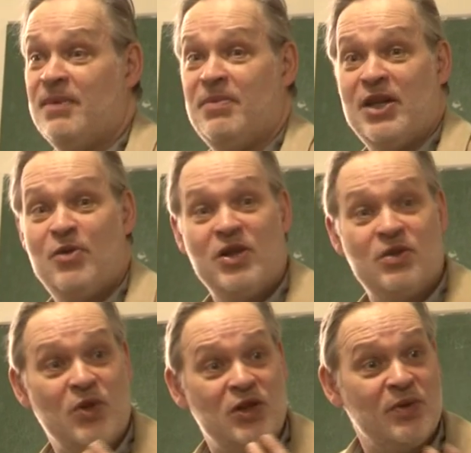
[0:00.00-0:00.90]
but you
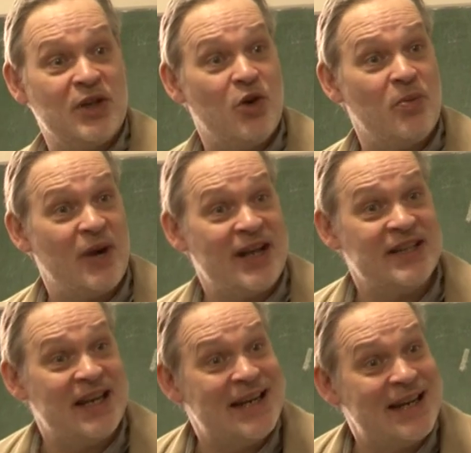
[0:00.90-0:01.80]
want to
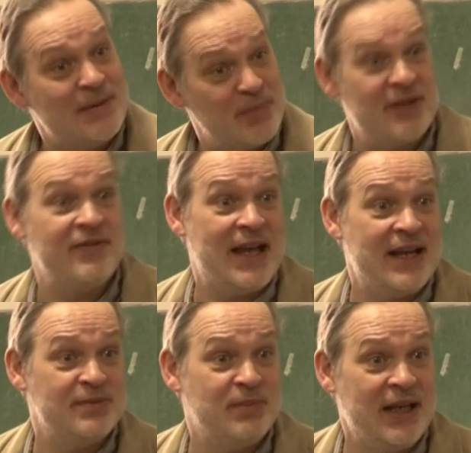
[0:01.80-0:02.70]
incorporate a little bit of
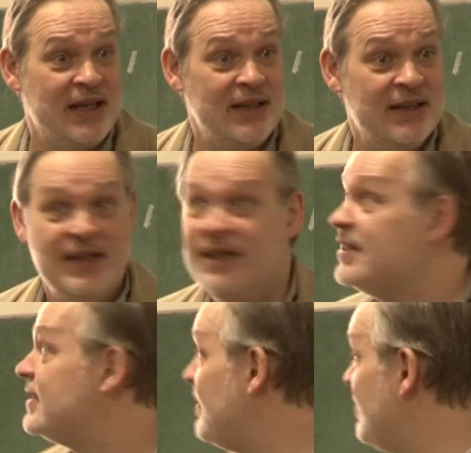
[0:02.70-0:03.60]
ESP,
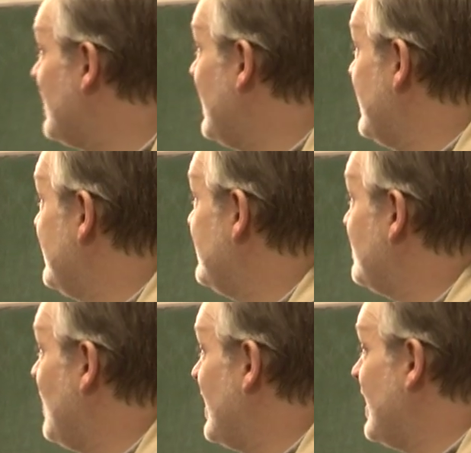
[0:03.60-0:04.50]
something like this is
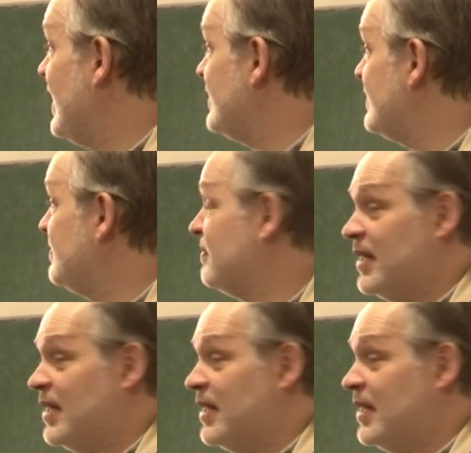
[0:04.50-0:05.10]
quite nice.